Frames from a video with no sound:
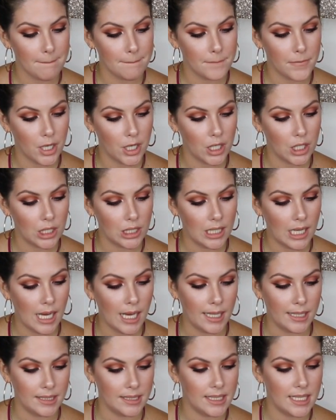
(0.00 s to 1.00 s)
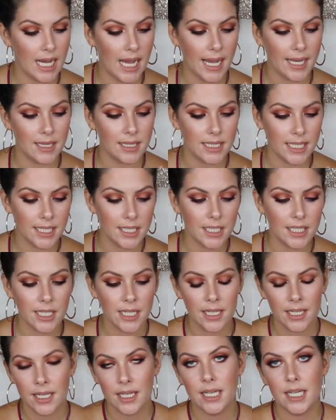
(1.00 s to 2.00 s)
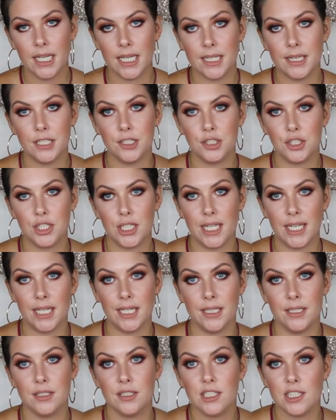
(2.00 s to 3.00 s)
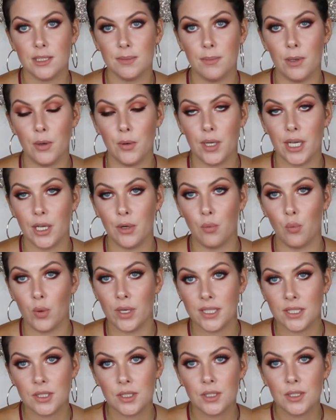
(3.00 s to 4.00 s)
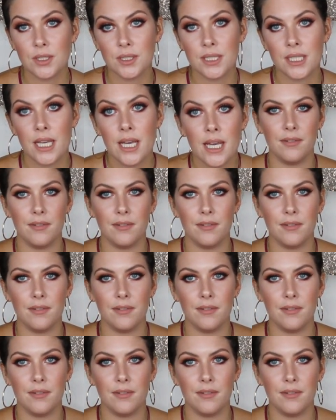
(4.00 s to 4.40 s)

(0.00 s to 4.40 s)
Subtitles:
Pearlized Highlighter in the shade Smoke and Whistles.